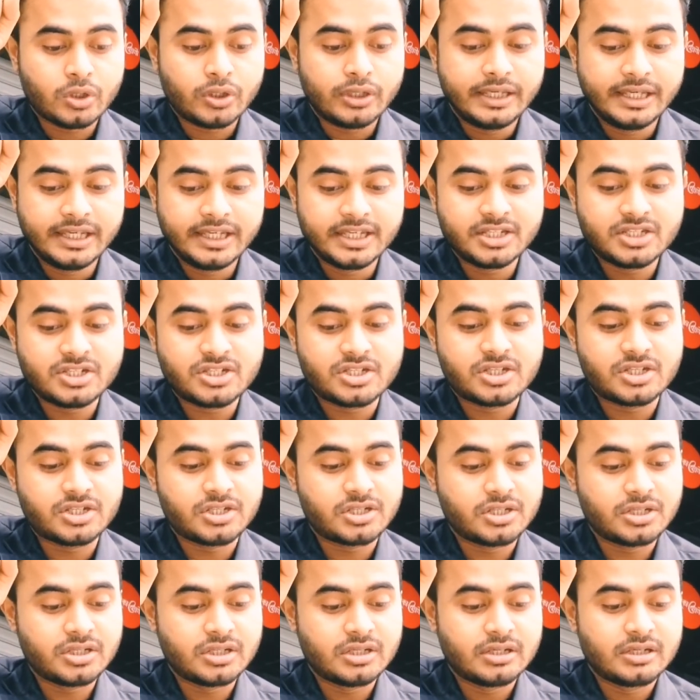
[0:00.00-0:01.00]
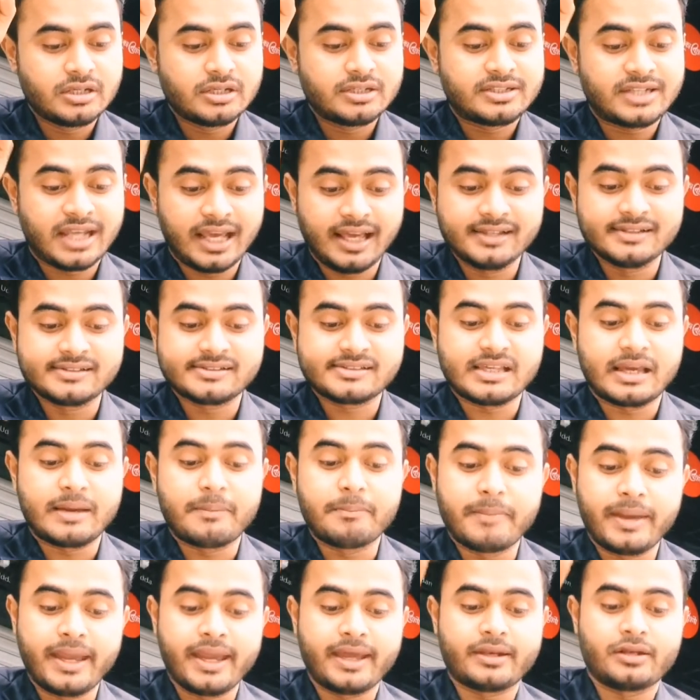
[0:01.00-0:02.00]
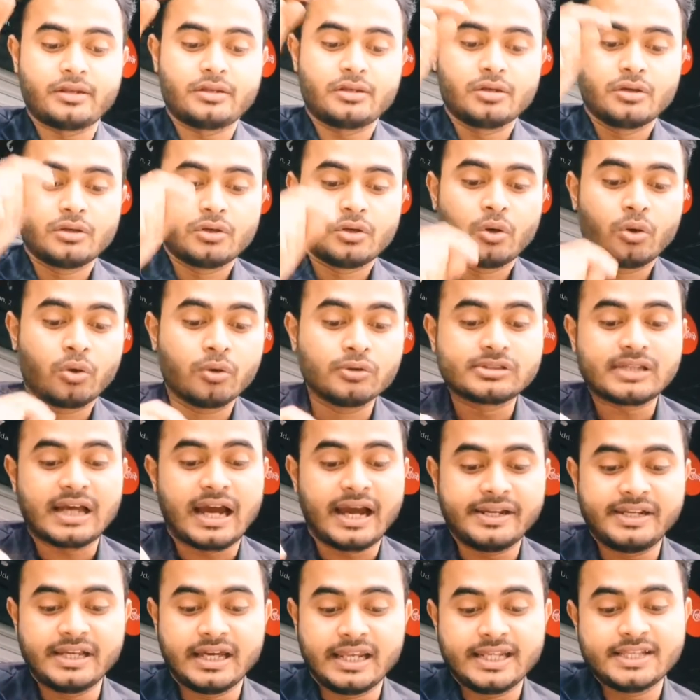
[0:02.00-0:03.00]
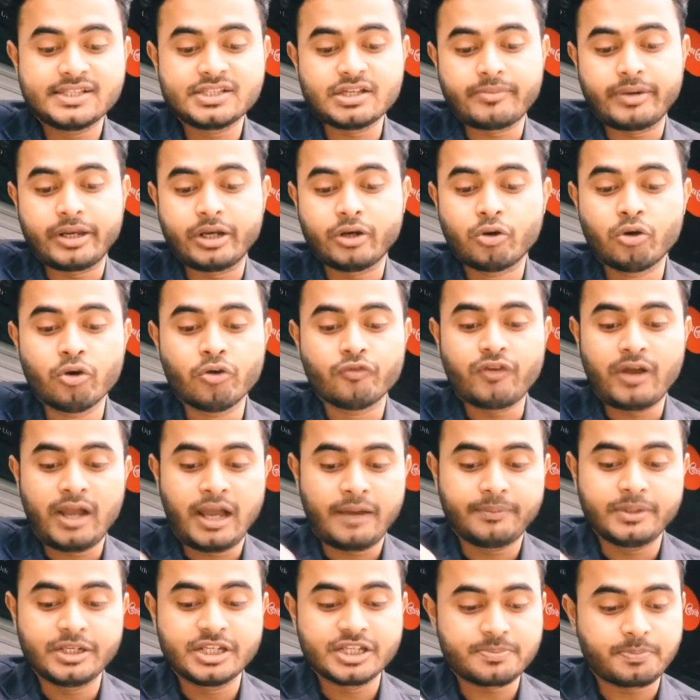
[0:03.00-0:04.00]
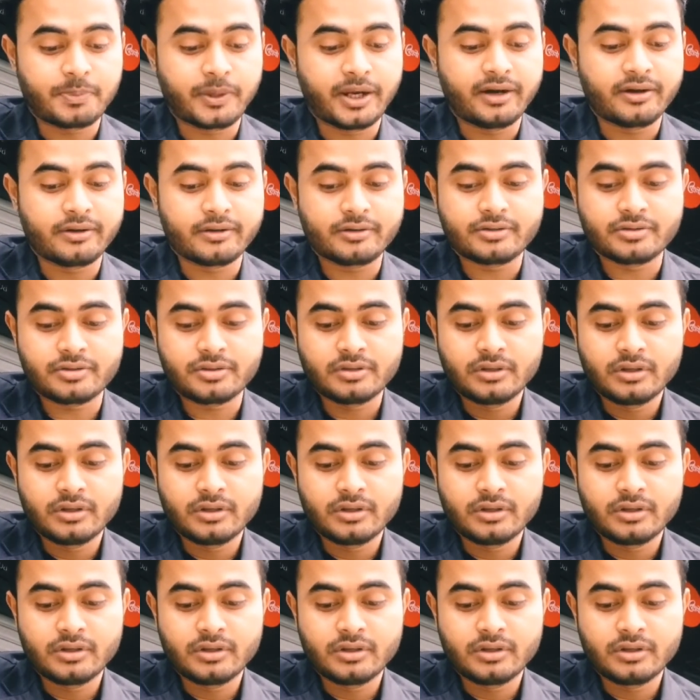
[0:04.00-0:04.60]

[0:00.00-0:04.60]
It tells a man whose idealism and who have inspired